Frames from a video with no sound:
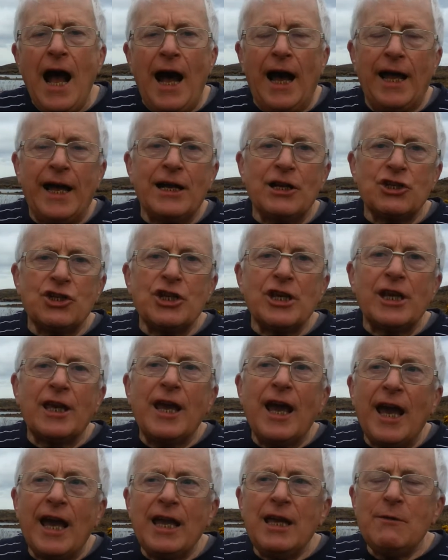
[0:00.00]
I actually
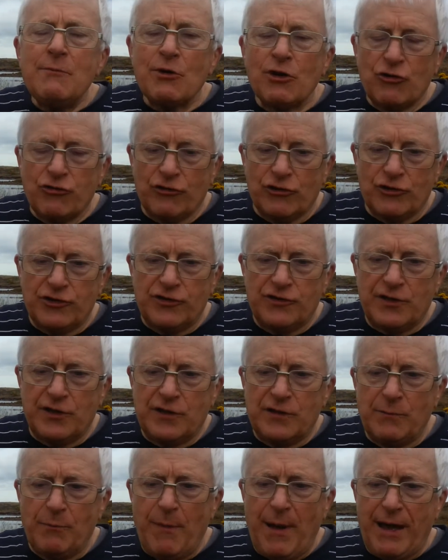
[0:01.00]
came across
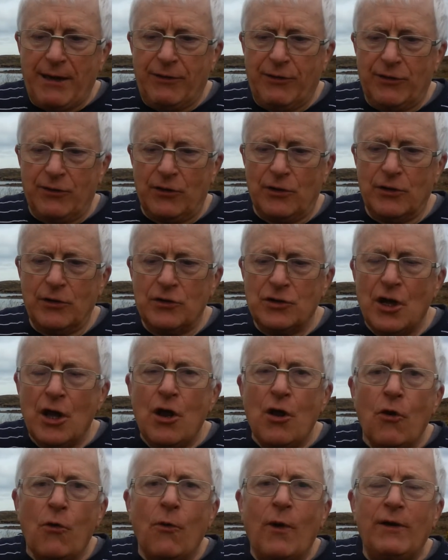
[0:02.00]
this method
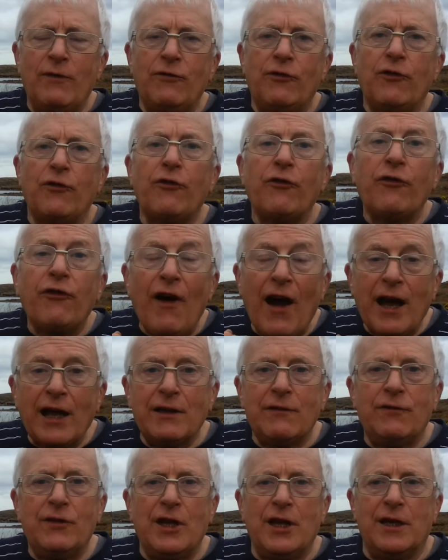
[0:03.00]
when for
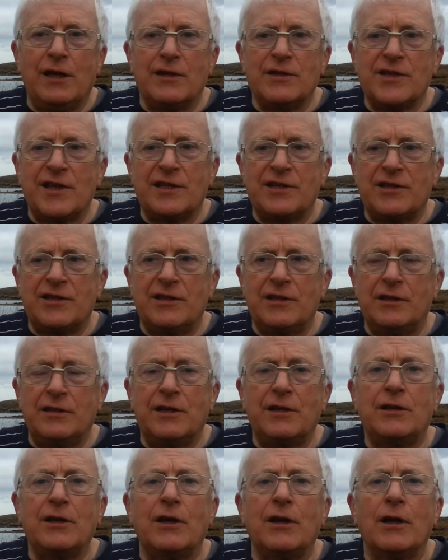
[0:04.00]
5 years I
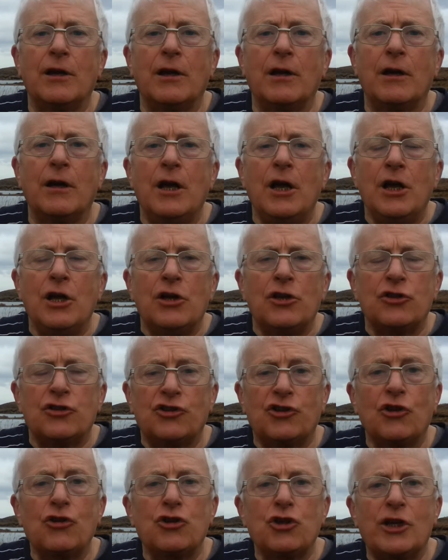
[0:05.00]
did a
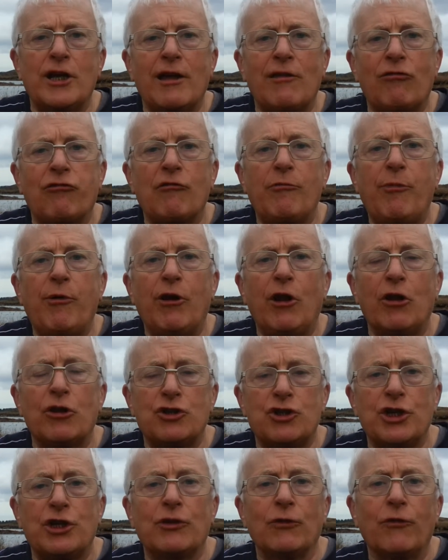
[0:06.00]
social
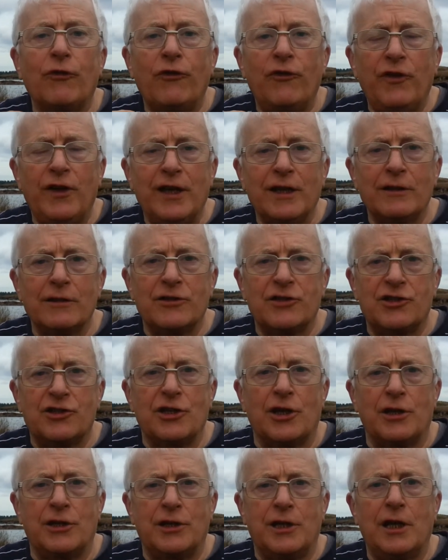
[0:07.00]
anthropological field
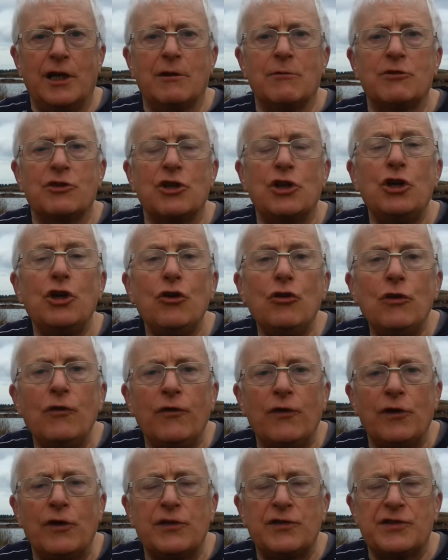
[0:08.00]
study. It was a
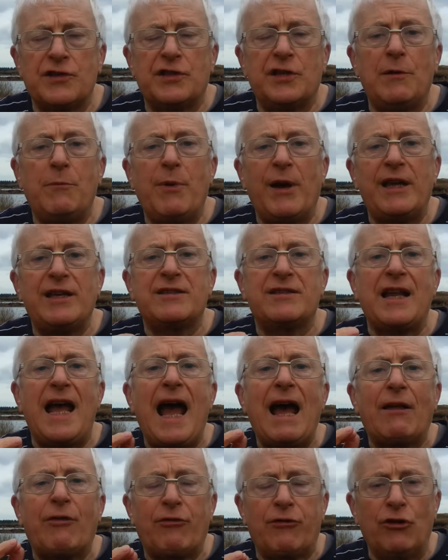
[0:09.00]
university-based
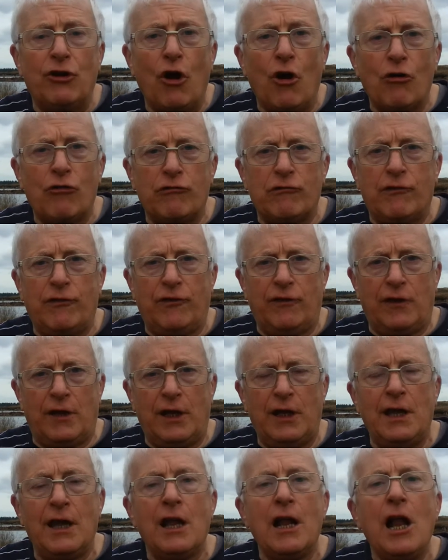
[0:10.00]

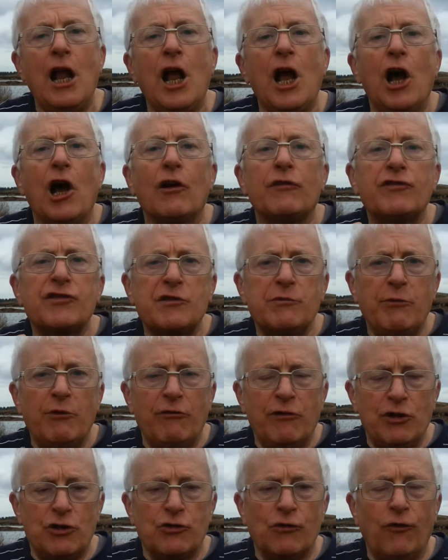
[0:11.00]
ethnography of
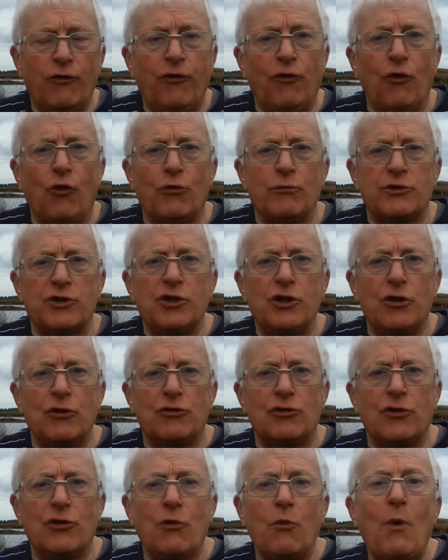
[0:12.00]
spiritual forms new
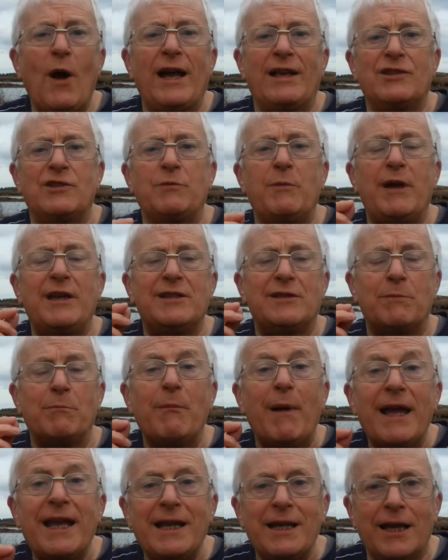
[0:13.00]
to the West, based
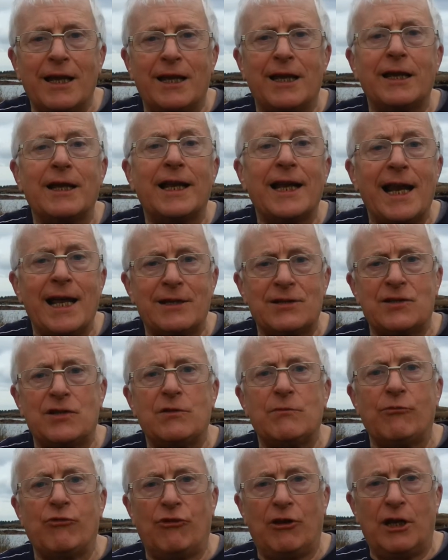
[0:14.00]
mainly in
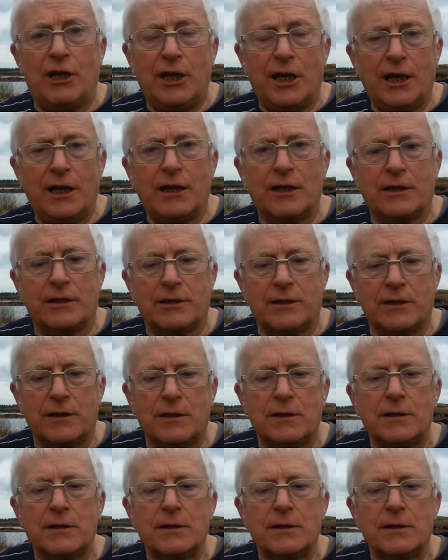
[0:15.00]
Glastonbury in England.